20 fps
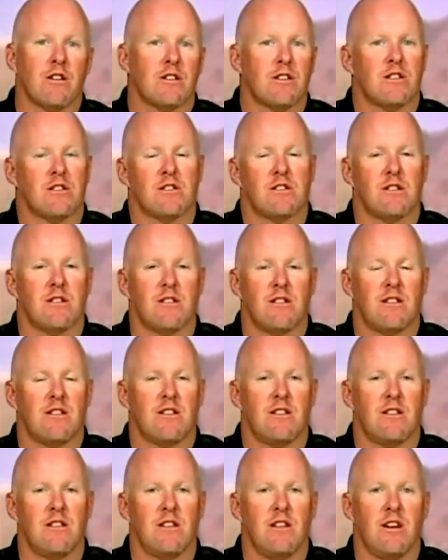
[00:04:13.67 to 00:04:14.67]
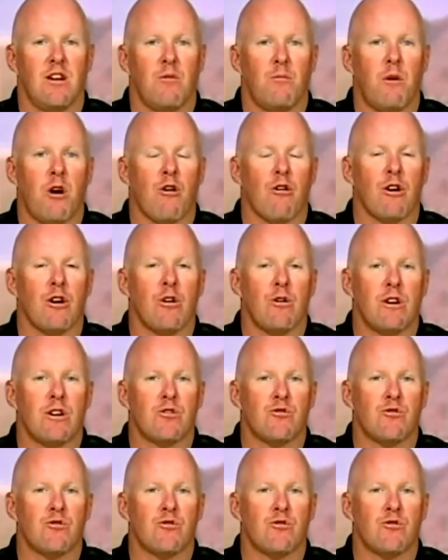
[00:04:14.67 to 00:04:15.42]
It's you know, Mario